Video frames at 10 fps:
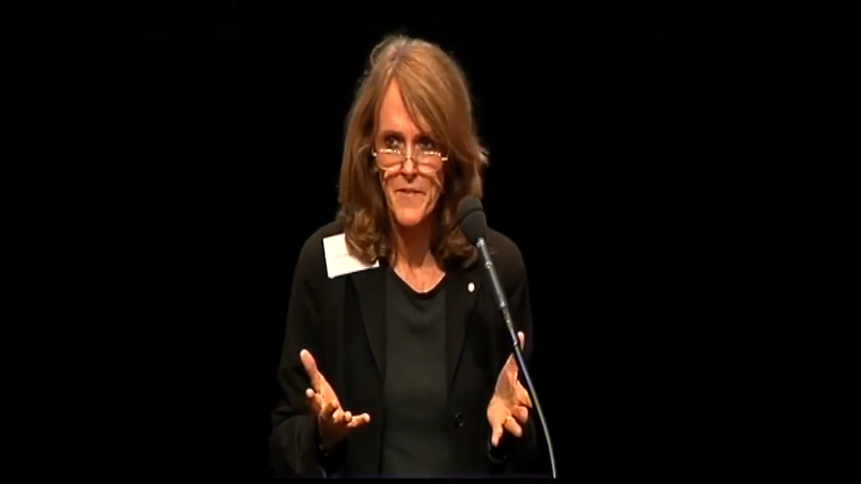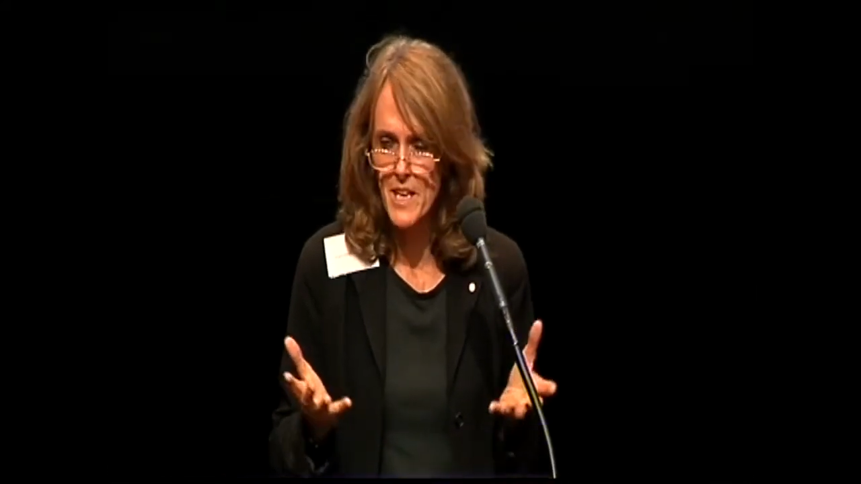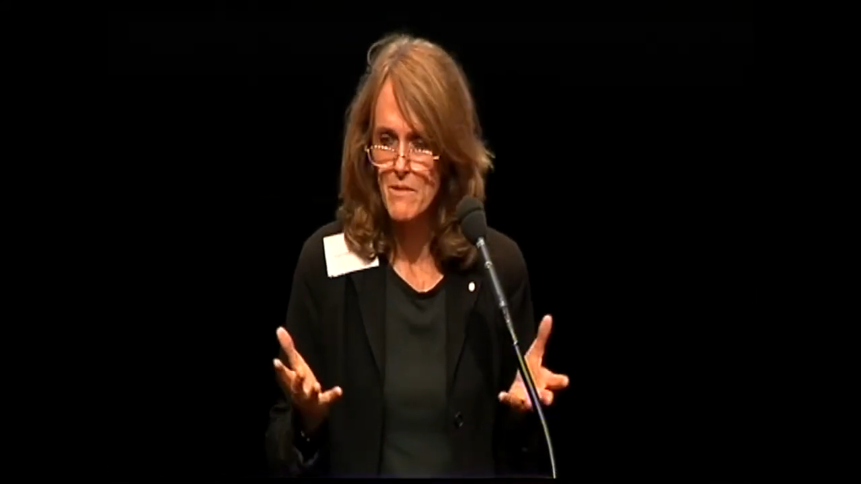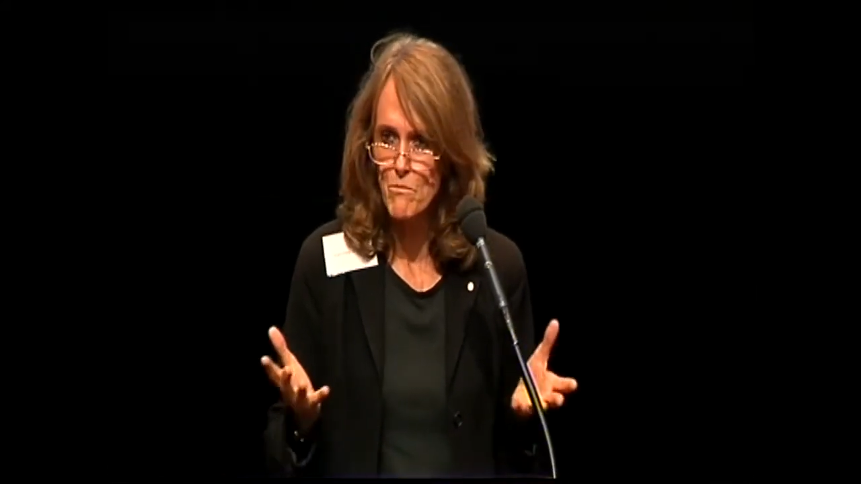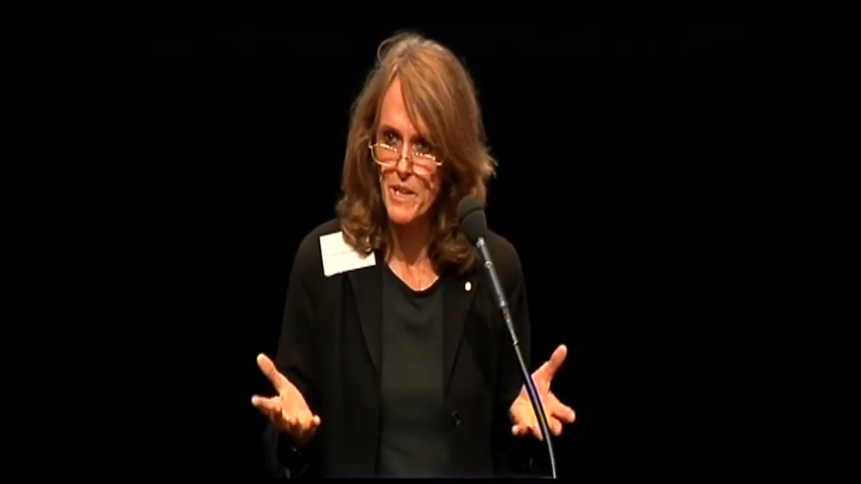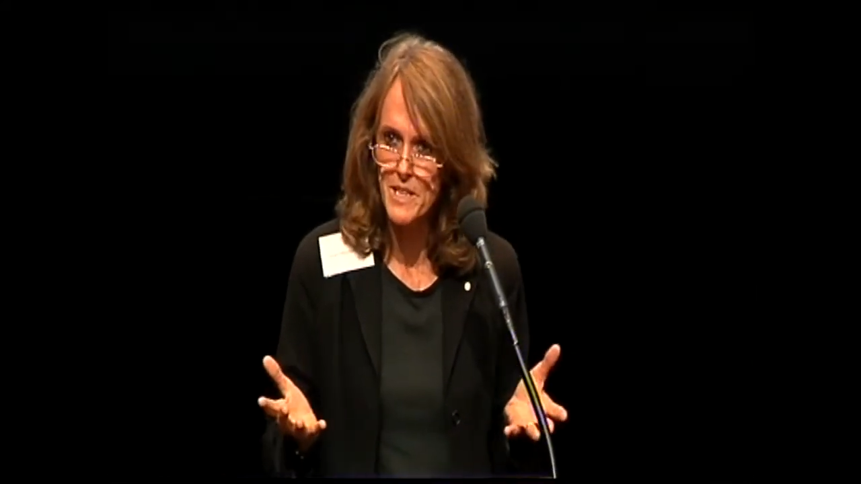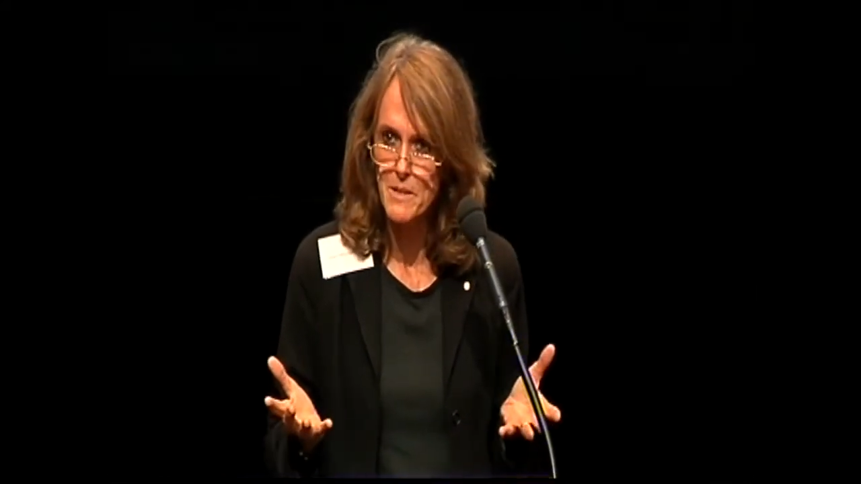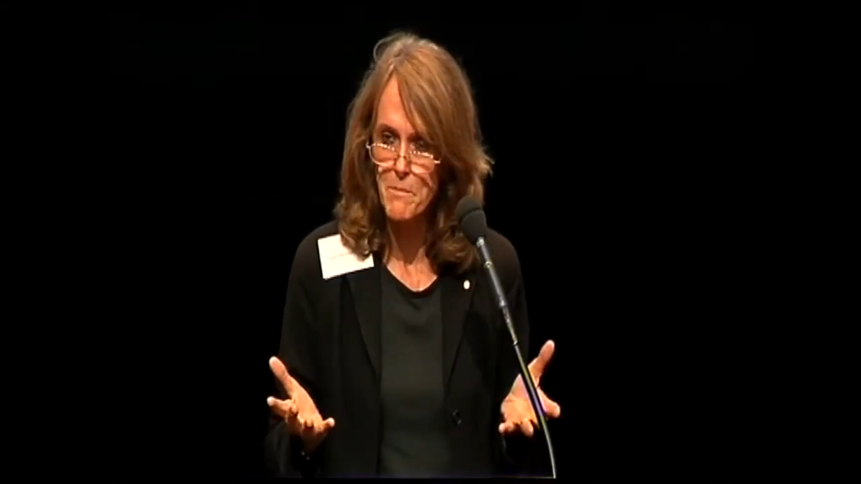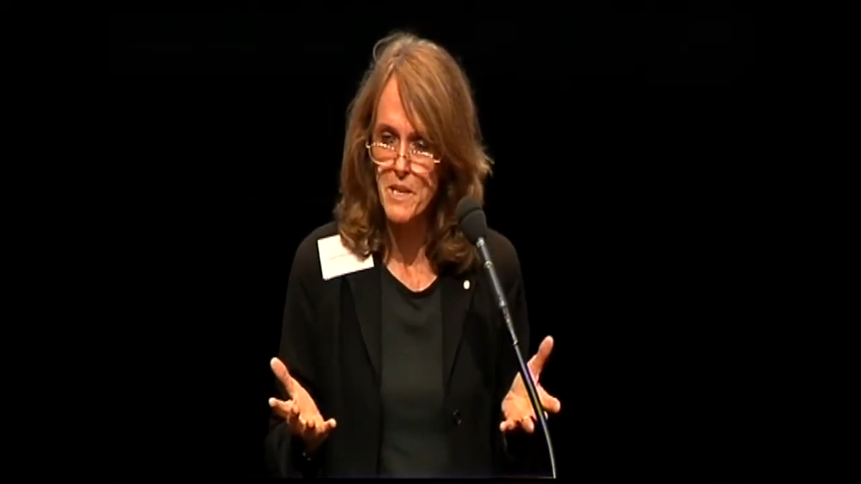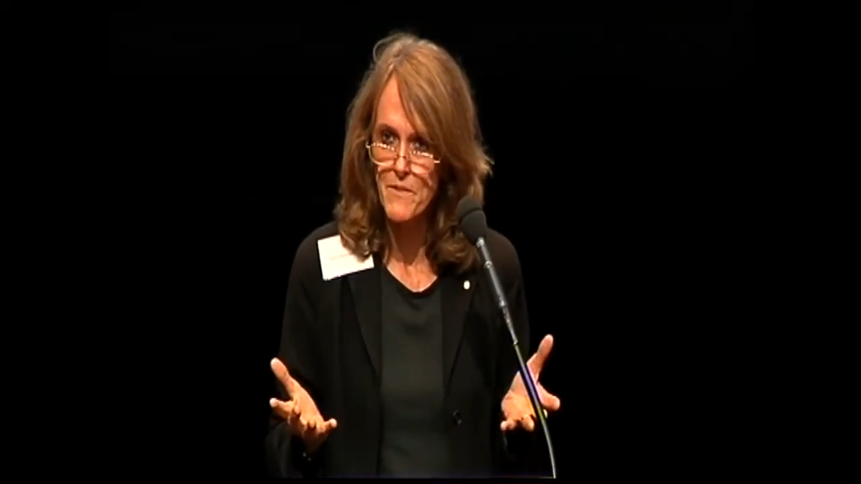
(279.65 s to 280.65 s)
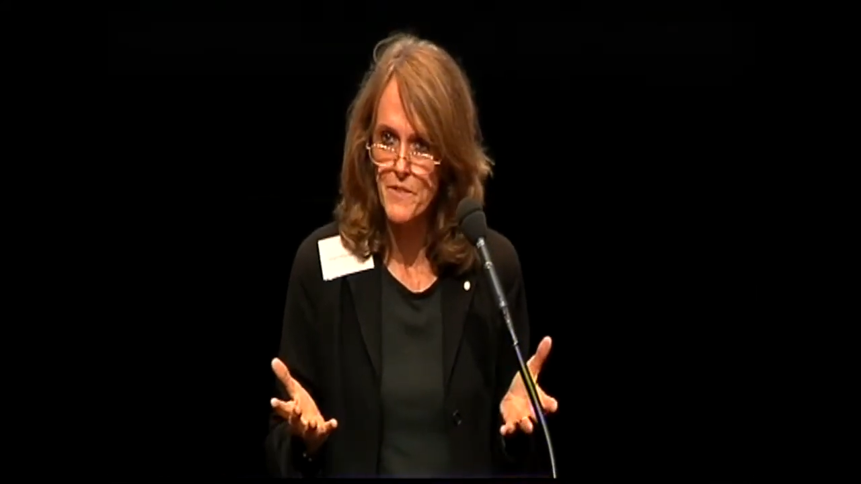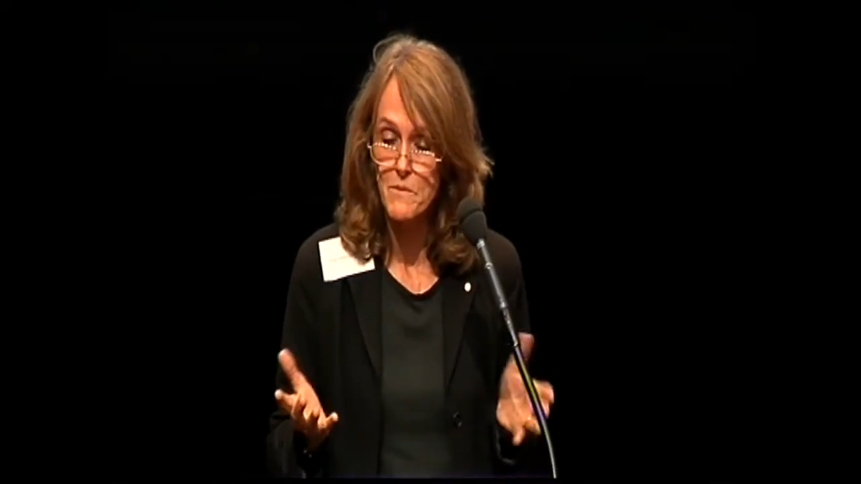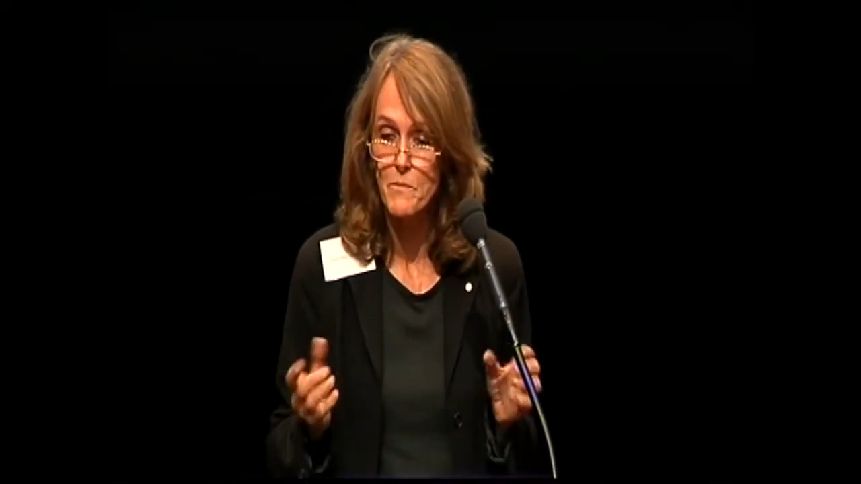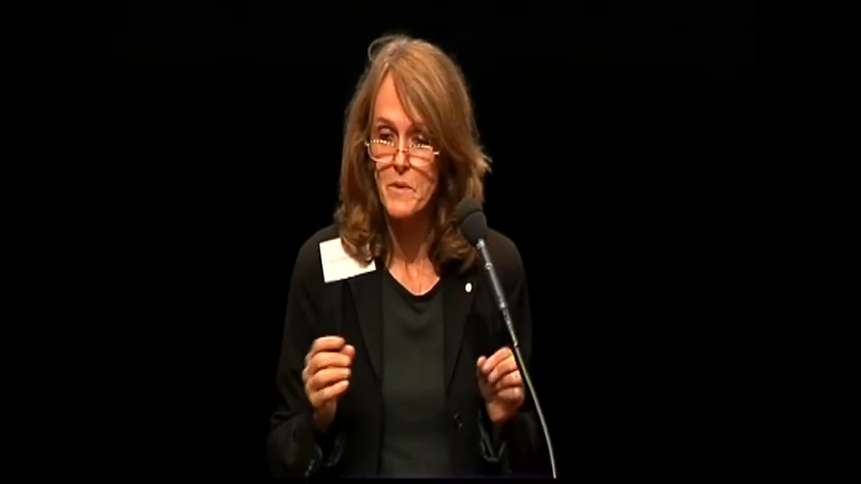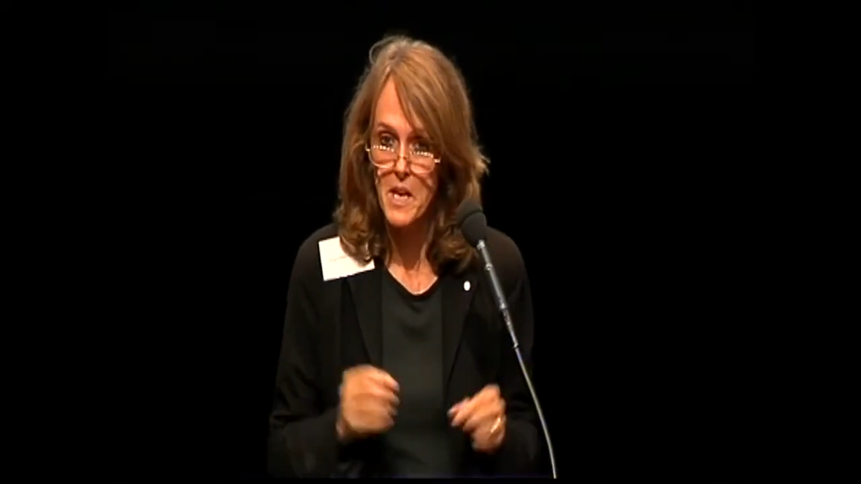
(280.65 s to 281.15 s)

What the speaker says: that? Where's the benefit?